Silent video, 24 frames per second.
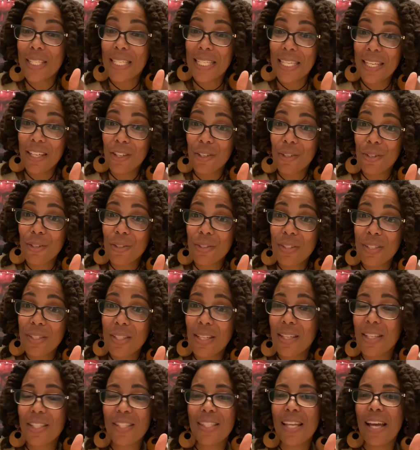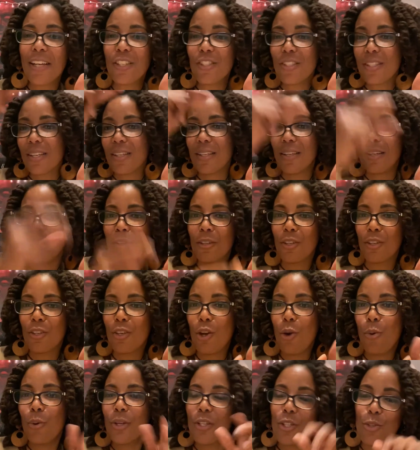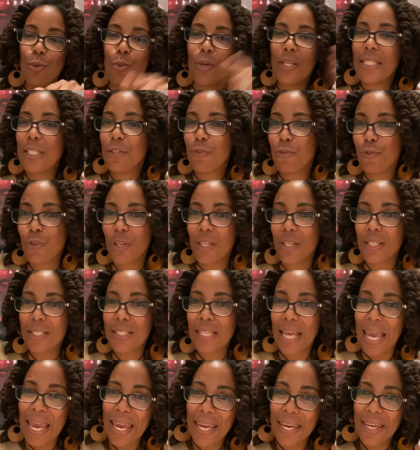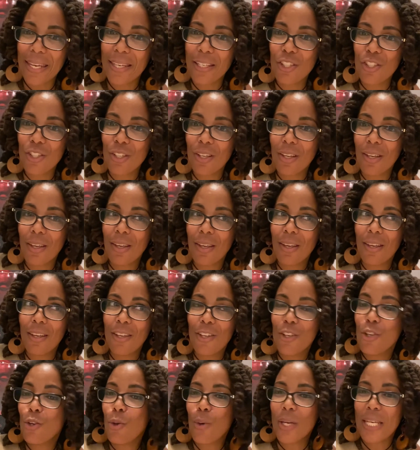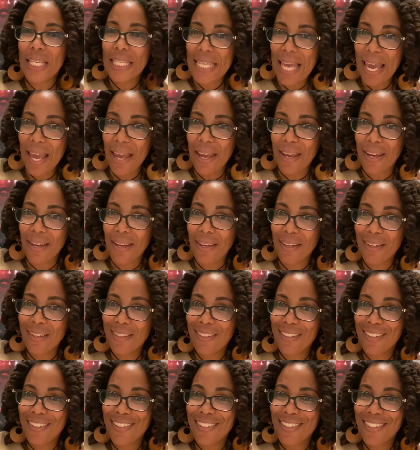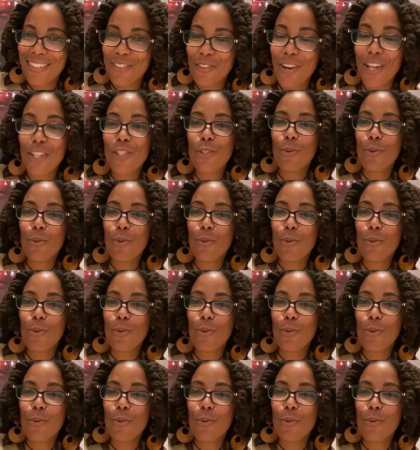years, then it's not just going to go into a different age, in a day, right? So